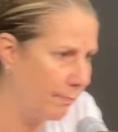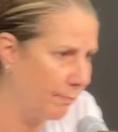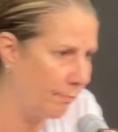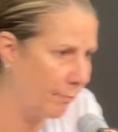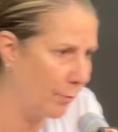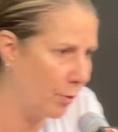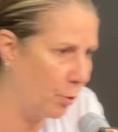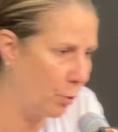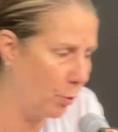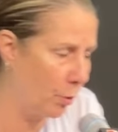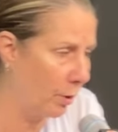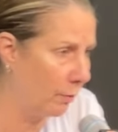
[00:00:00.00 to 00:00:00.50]

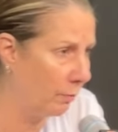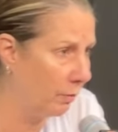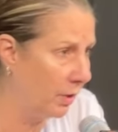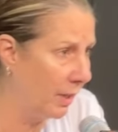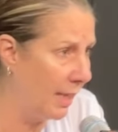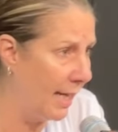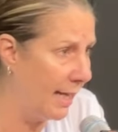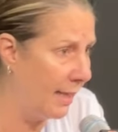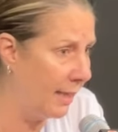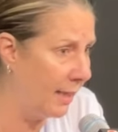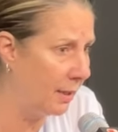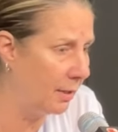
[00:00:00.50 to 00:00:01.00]
sort of
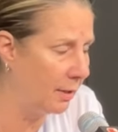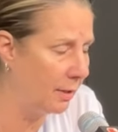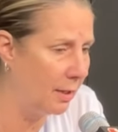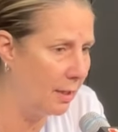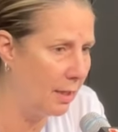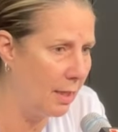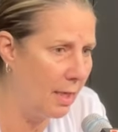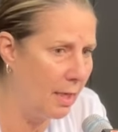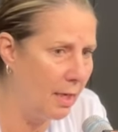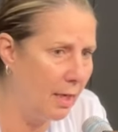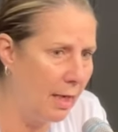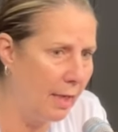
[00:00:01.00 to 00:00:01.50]
let it.
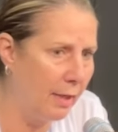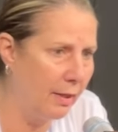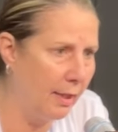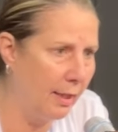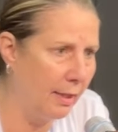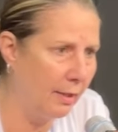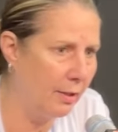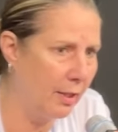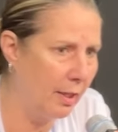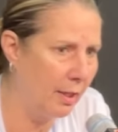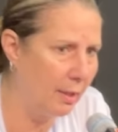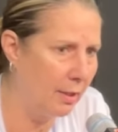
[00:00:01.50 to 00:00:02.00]
I
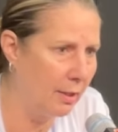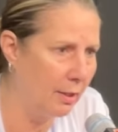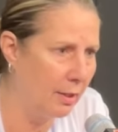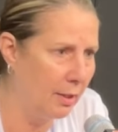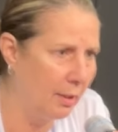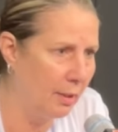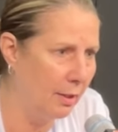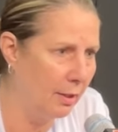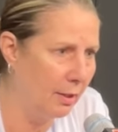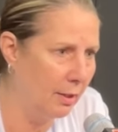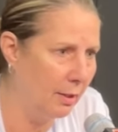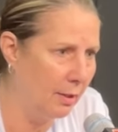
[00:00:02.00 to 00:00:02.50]
think that
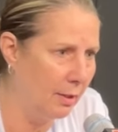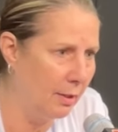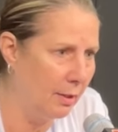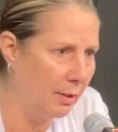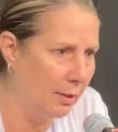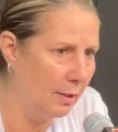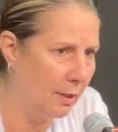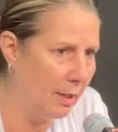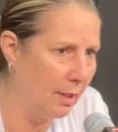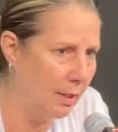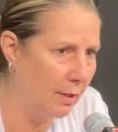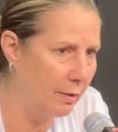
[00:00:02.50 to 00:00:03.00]

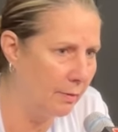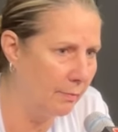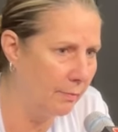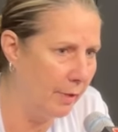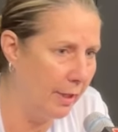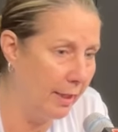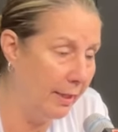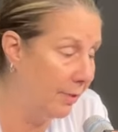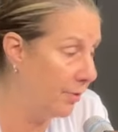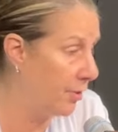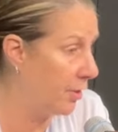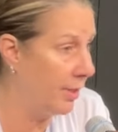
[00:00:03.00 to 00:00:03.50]

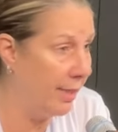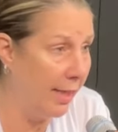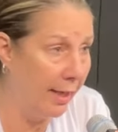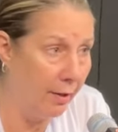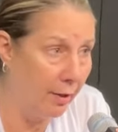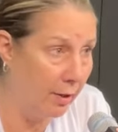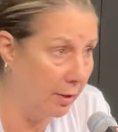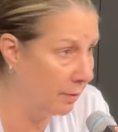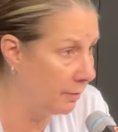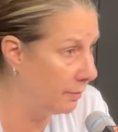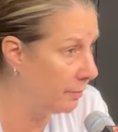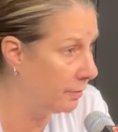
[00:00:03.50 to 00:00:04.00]
it is a
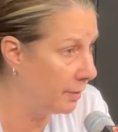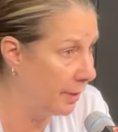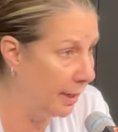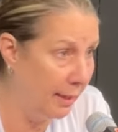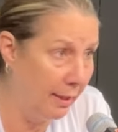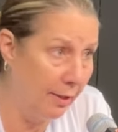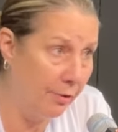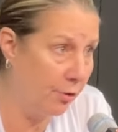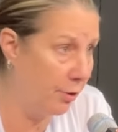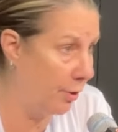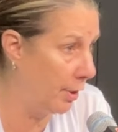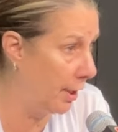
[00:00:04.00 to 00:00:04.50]
narrative.
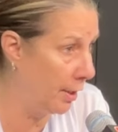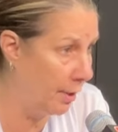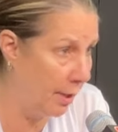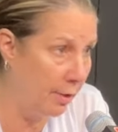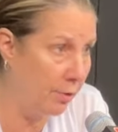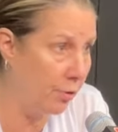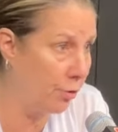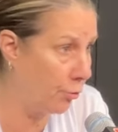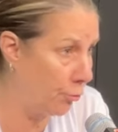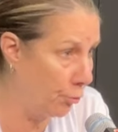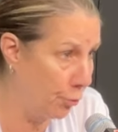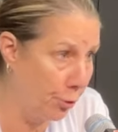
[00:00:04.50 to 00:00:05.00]
It
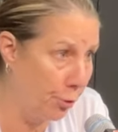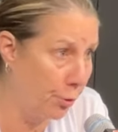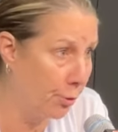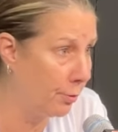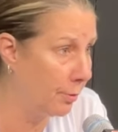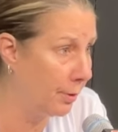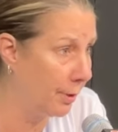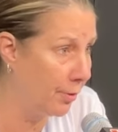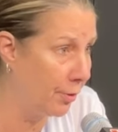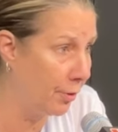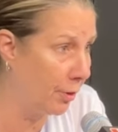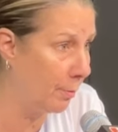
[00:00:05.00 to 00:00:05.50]
is true
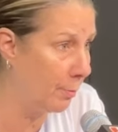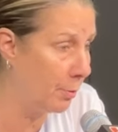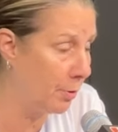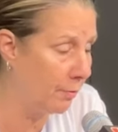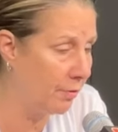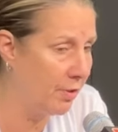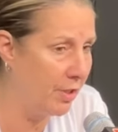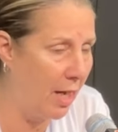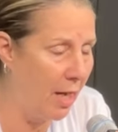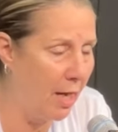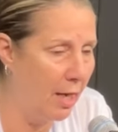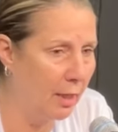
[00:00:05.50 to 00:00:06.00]
in terms of
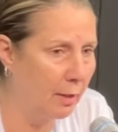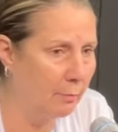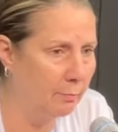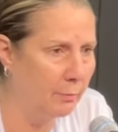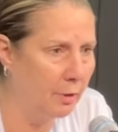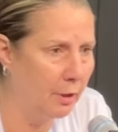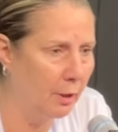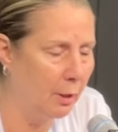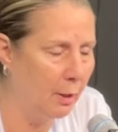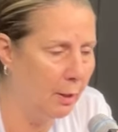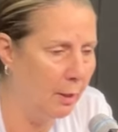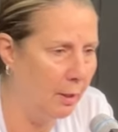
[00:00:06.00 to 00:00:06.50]
time,
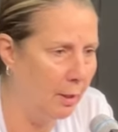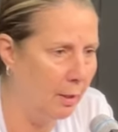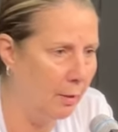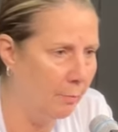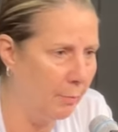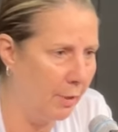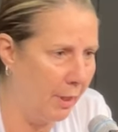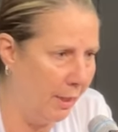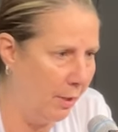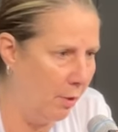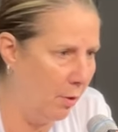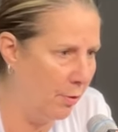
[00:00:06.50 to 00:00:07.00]

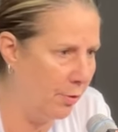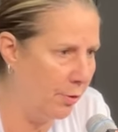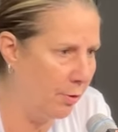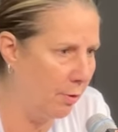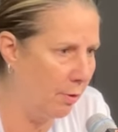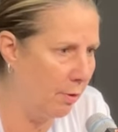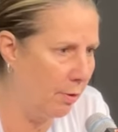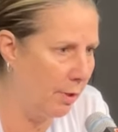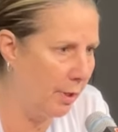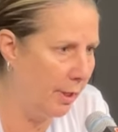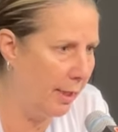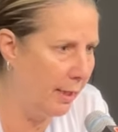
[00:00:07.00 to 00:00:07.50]
but I
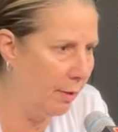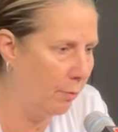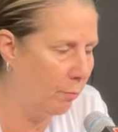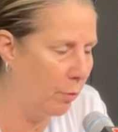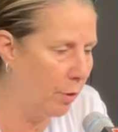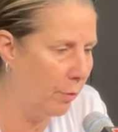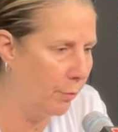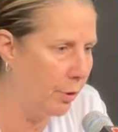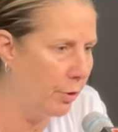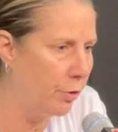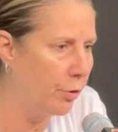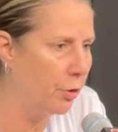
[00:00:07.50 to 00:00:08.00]
also think
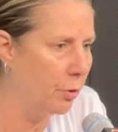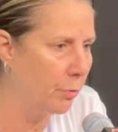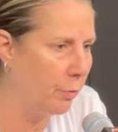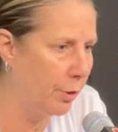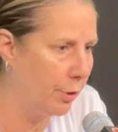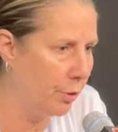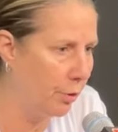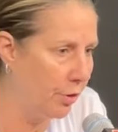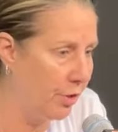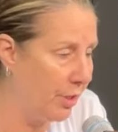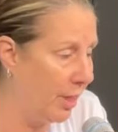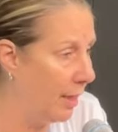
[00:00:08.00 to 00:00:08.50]
what you do in
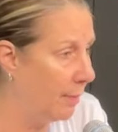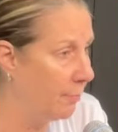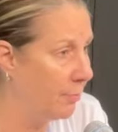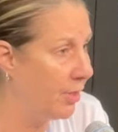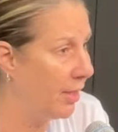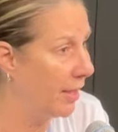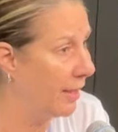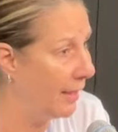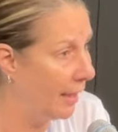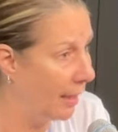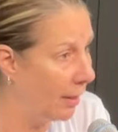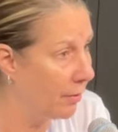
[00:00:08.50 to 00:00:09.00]
your time
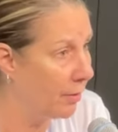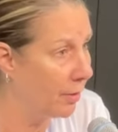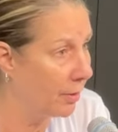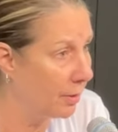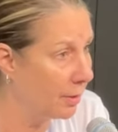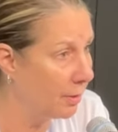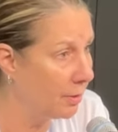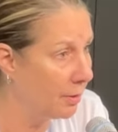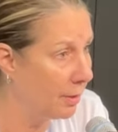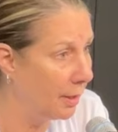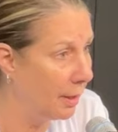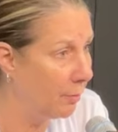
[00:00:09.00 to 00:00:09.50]

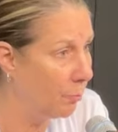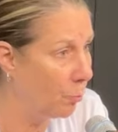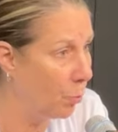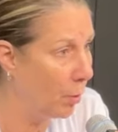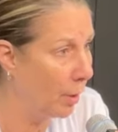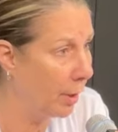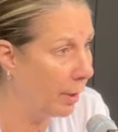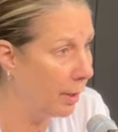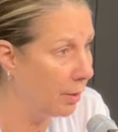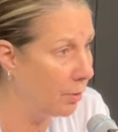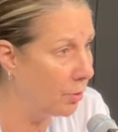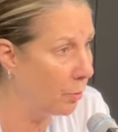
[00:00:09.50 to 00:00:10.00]
together and
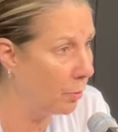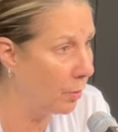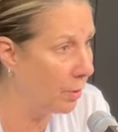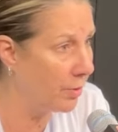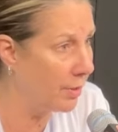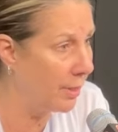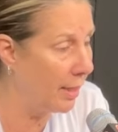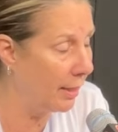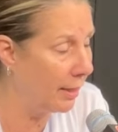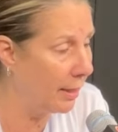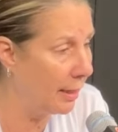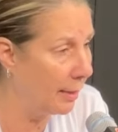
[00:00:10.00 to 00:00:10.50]
working towards
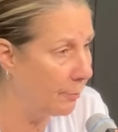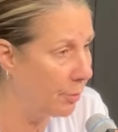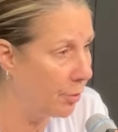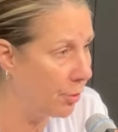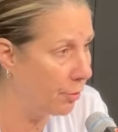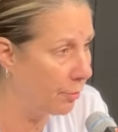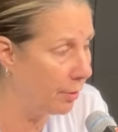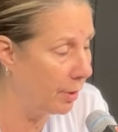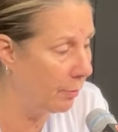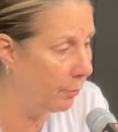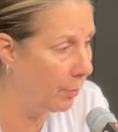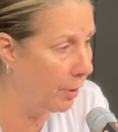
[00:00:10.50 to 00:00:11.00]
that
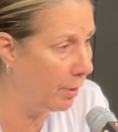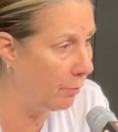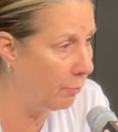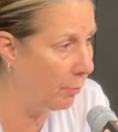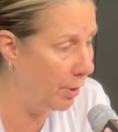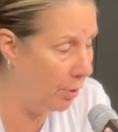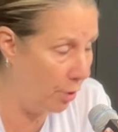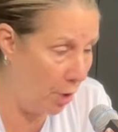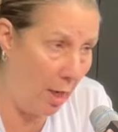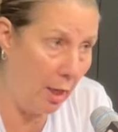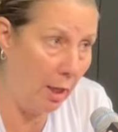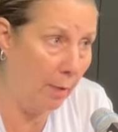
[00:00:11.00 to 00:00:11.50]
chemistry, we
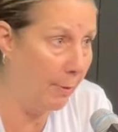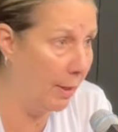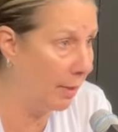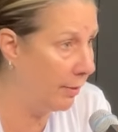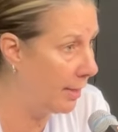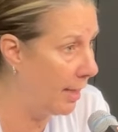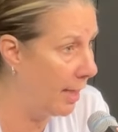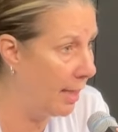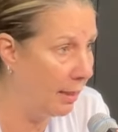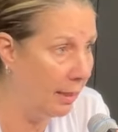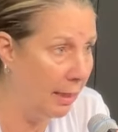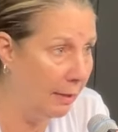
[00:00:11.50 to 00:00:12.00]
talk about
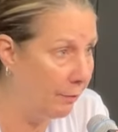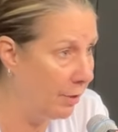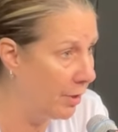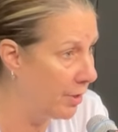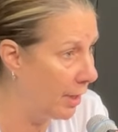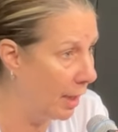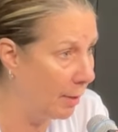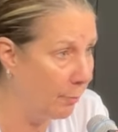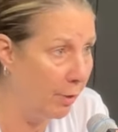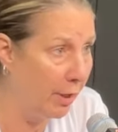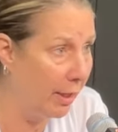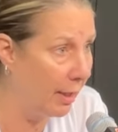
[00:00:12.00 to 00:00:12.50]
that every
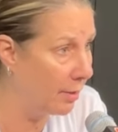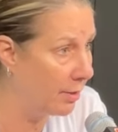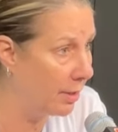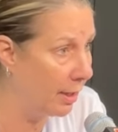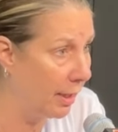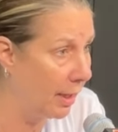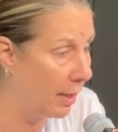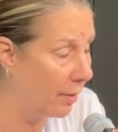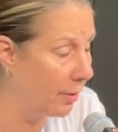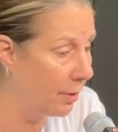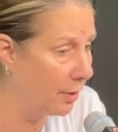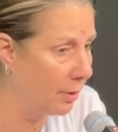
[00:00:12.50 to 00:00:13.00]
time we get
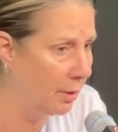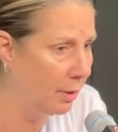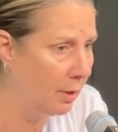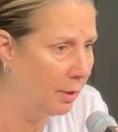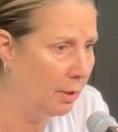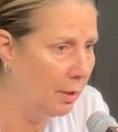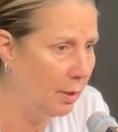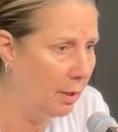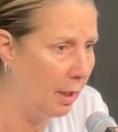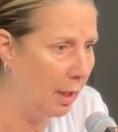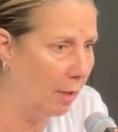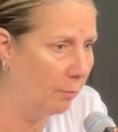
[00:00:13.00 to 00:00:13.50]
together.
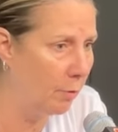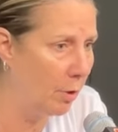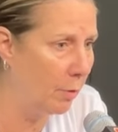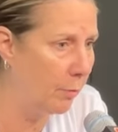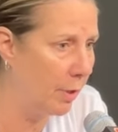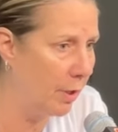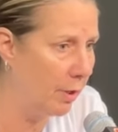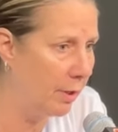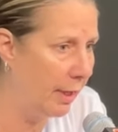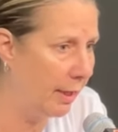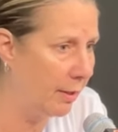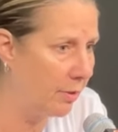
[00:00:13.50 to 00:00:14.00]
And what
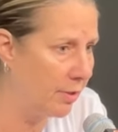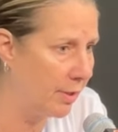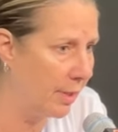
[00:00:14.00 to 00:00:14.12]
we think is